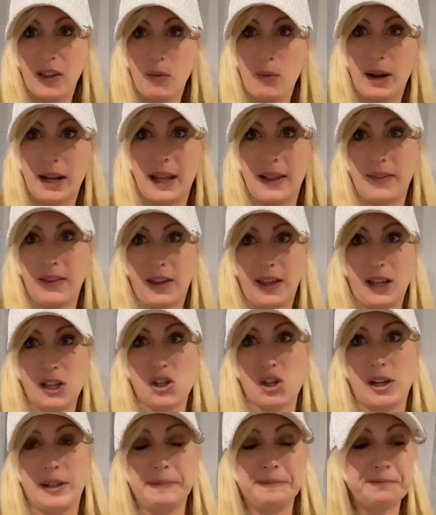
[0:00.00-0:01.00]
ready in the
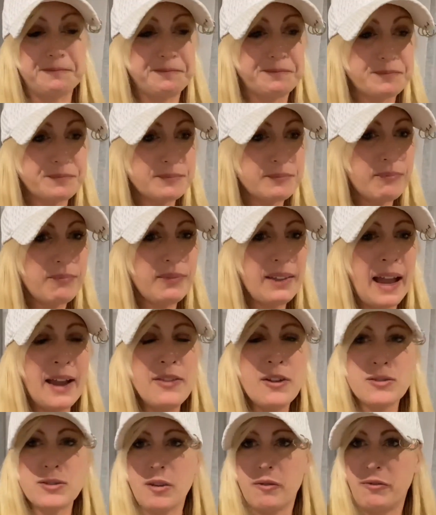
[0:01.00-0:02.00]
kitchen. And
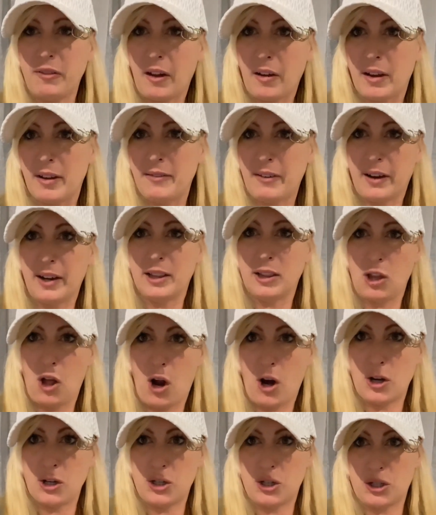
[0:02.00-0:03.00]
there's a very, very
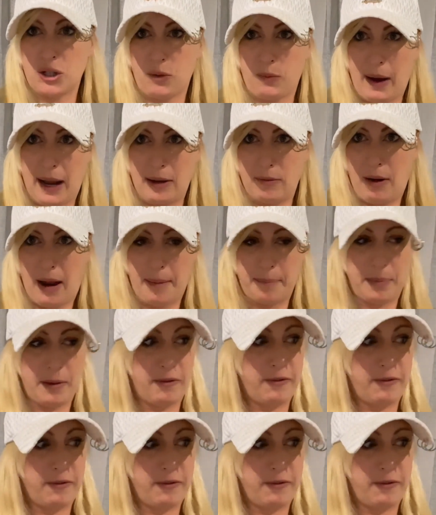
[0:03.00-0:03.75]
large Saran Wrap,